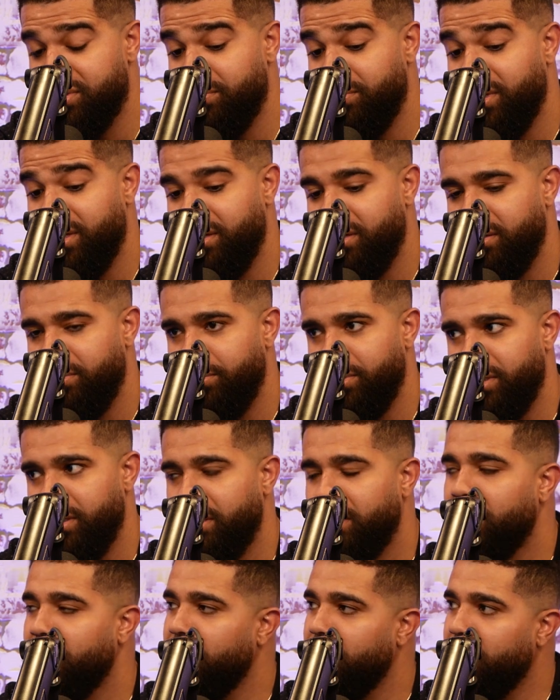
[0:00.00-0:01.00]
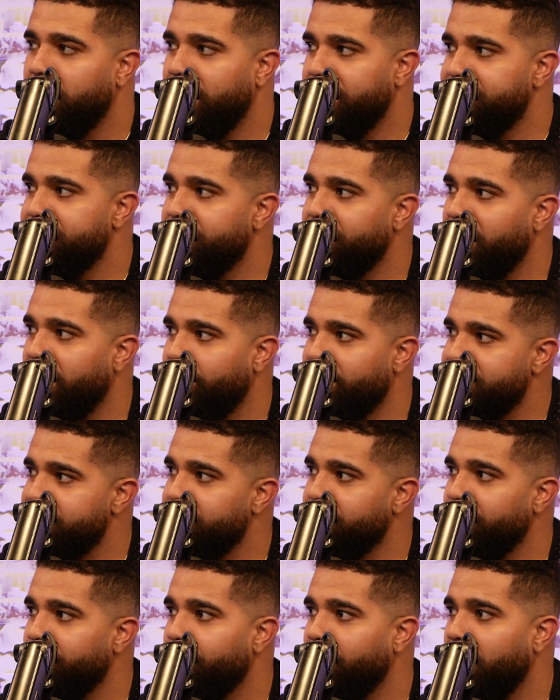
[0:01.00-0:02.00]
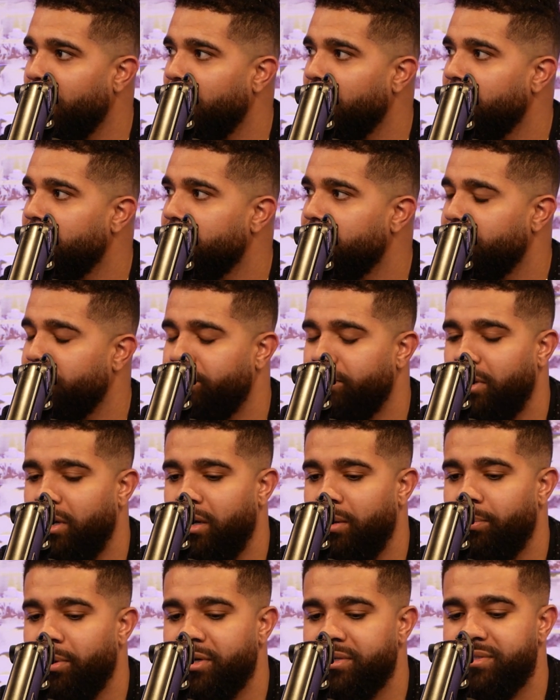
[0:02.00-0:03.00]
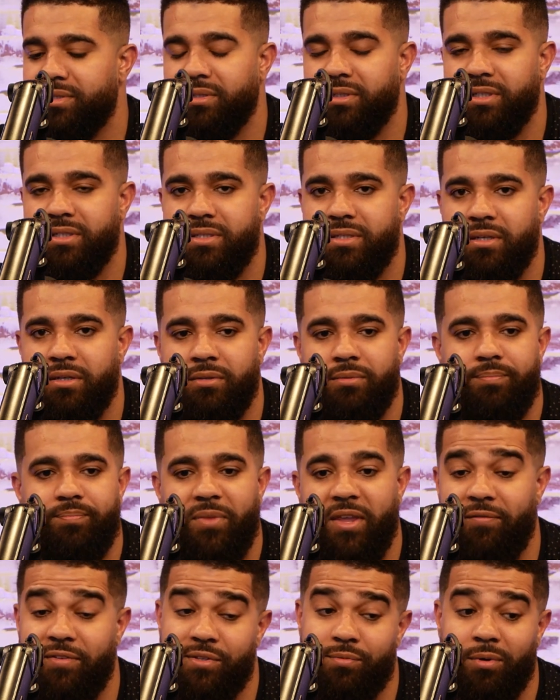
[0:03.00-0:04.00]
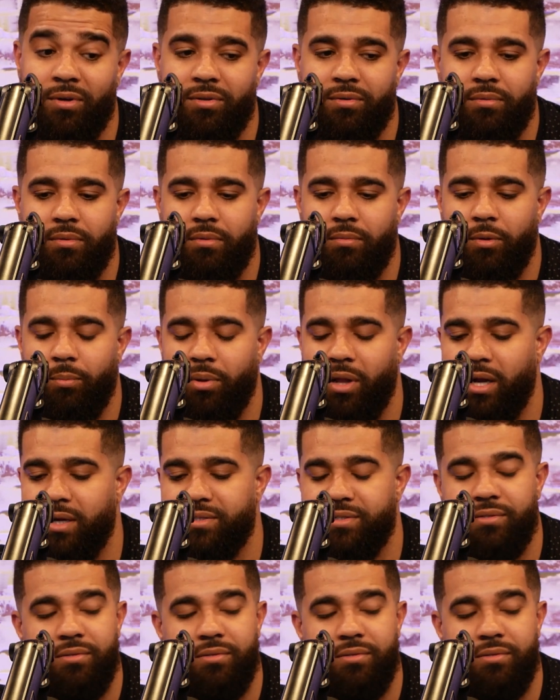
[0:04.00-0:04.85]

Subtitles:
media, but Instagram I still reply personally. So if it's worth replying to.